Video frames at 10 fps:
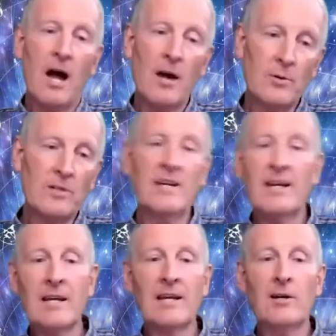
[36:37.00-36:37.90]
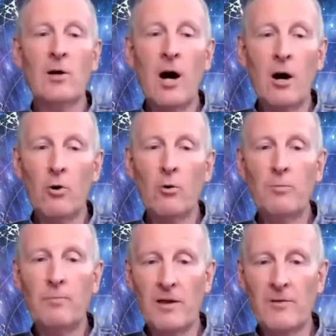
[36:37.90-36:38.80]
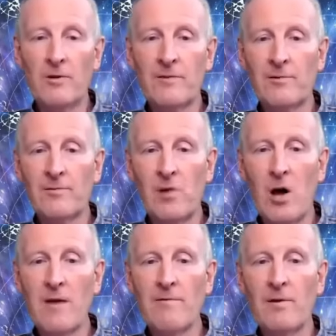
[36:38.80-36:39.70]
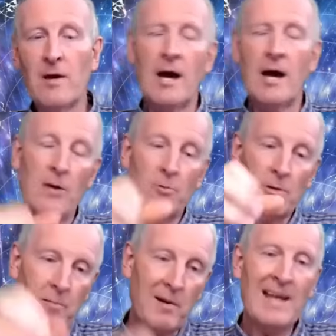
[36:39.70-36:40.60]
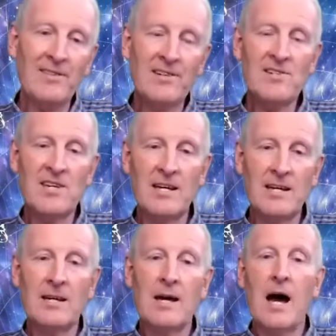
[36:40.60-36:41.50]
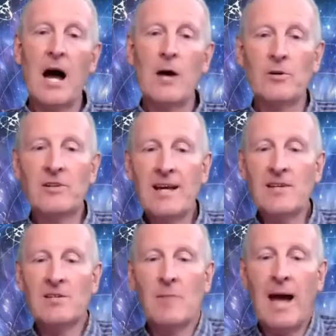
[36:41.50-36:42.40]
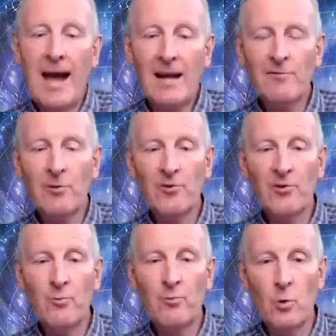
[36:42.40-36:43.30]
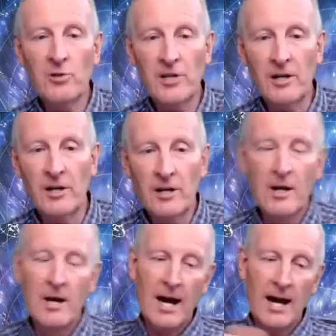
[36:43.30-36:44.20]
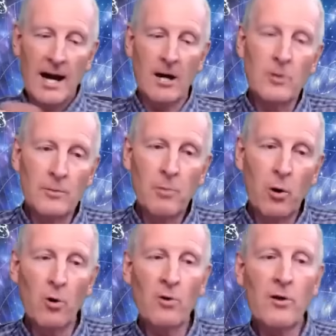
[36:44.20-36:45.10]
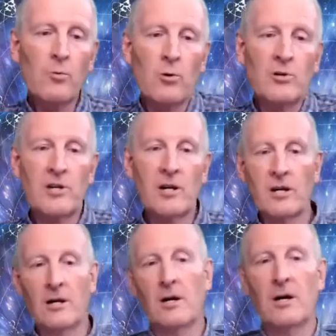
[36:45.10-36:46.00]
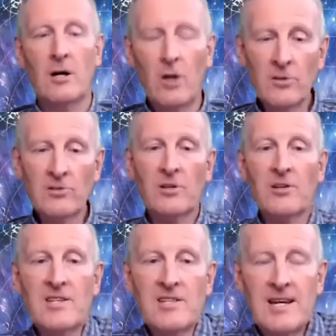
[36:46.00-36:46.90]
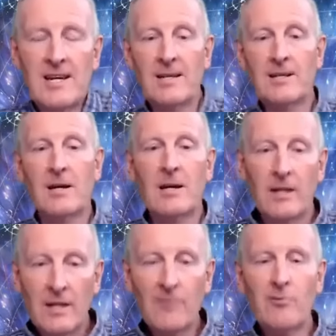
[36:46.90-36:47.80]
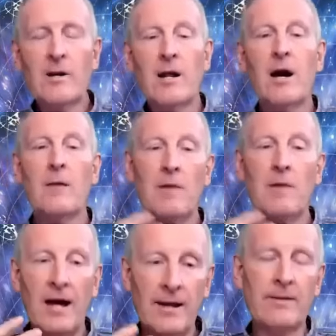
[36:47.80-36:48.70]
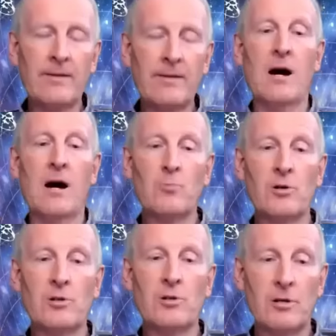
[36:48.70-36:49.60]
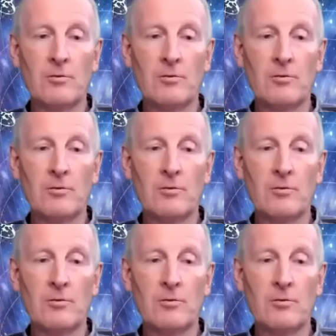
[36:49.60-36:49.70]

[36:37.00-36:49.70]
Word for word: I would dig a little hole by the river of life. I would plant the seed. I would take some handfuls of water and I would pour the water onto the seed, cover it up, and then I would